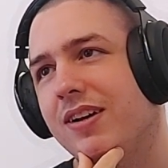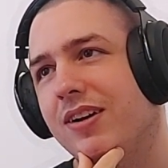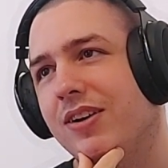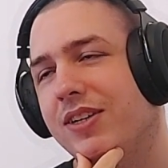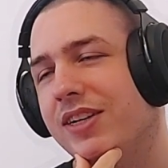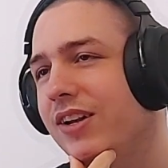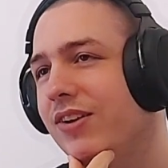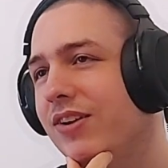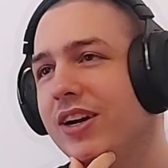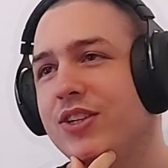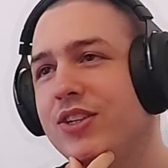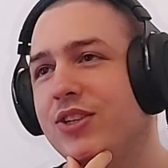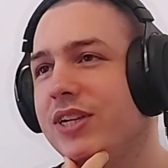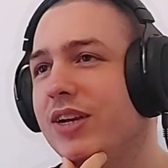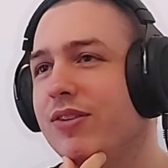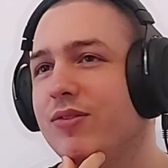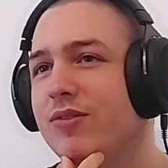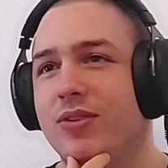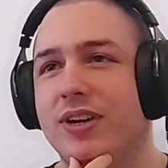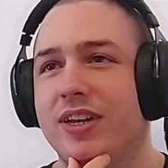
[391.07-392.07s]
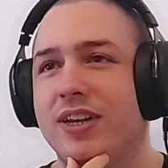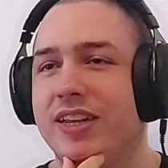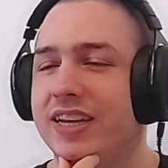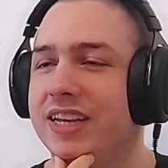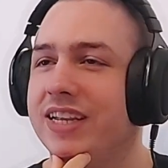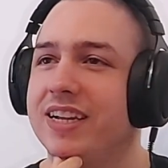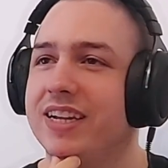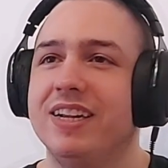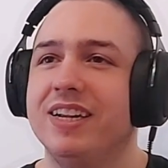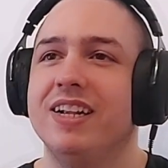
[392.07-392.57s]
Okay, no, actually, I have no
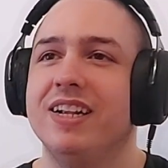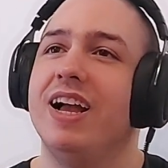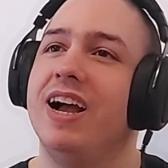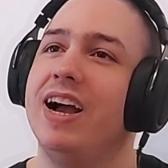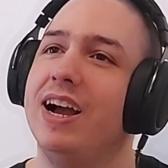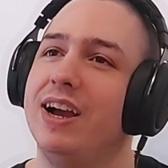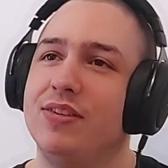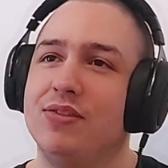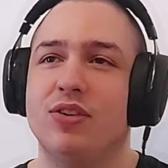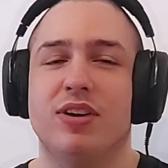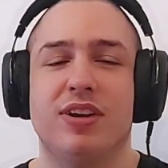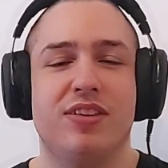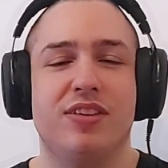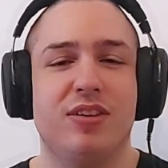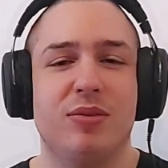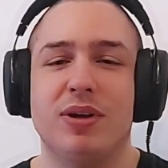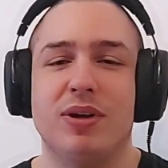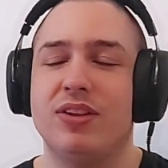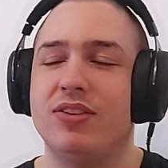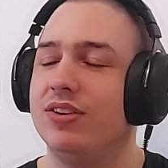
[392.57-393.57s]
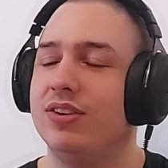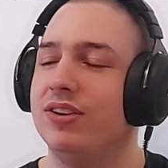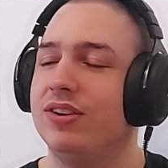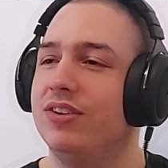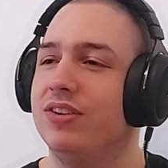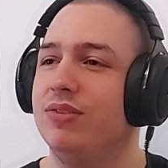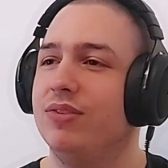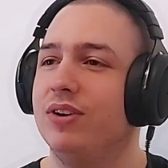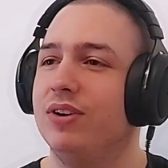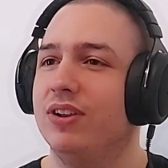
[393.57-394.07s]
idea. I have no idea about
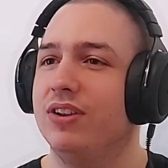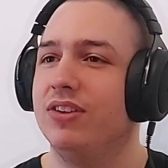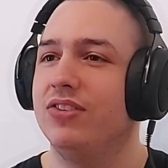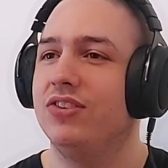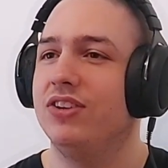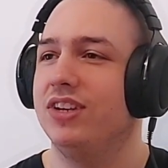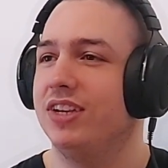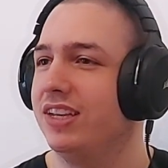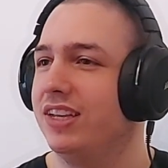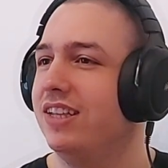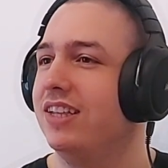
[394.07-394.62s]
the Valorant